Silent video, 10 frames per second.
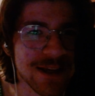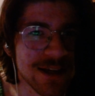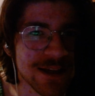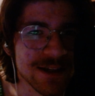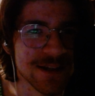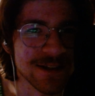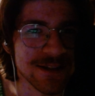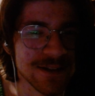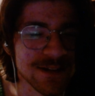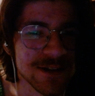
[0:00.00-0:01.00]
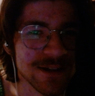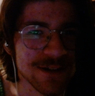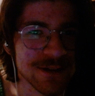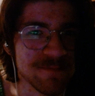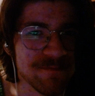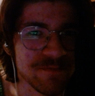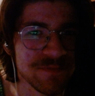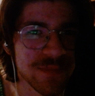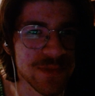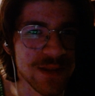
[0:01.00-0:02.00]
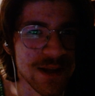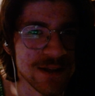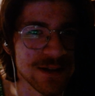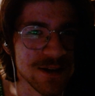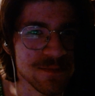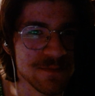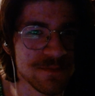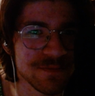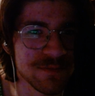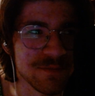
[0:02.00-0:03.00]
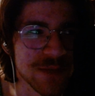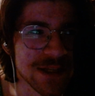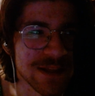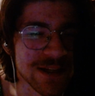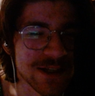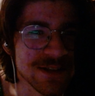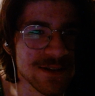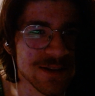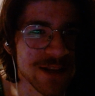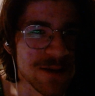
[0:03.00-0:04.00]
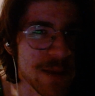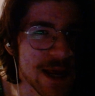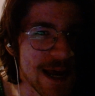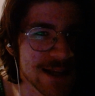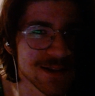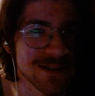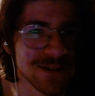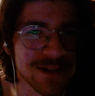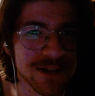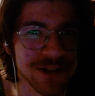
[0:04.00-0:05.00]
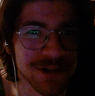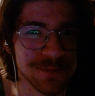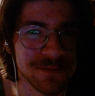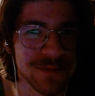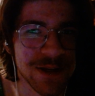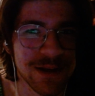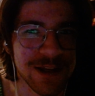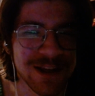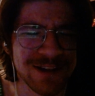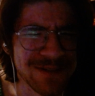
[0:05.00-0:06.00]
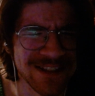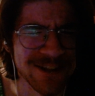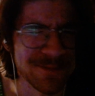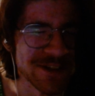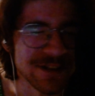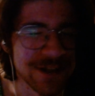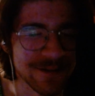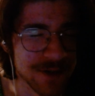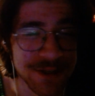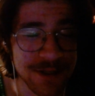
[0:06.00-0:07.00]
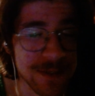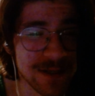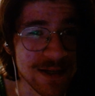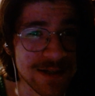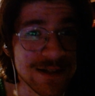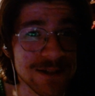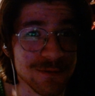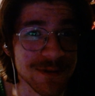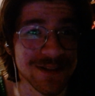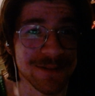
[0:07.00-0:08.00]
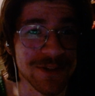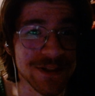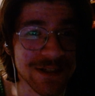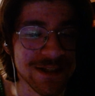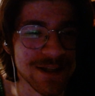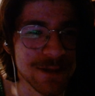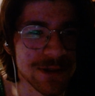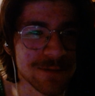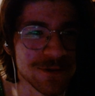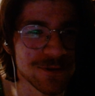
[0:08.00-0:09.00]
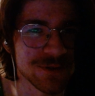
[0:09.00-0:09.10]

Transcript: and they ended up making like a pact with something. I forgot. They made like a deal with something, and they pretty much